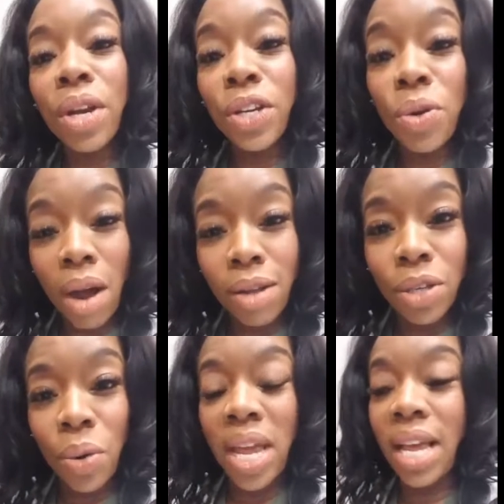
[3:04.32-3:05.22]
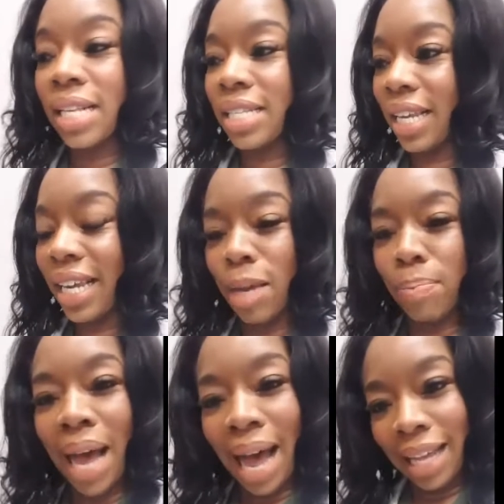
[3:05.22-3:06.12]
can do also is get
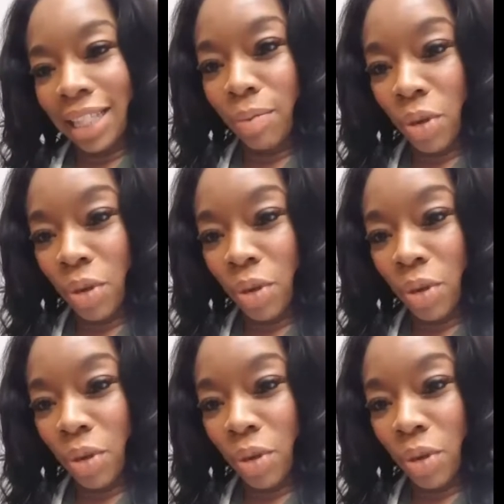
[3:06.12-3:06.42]
behind them.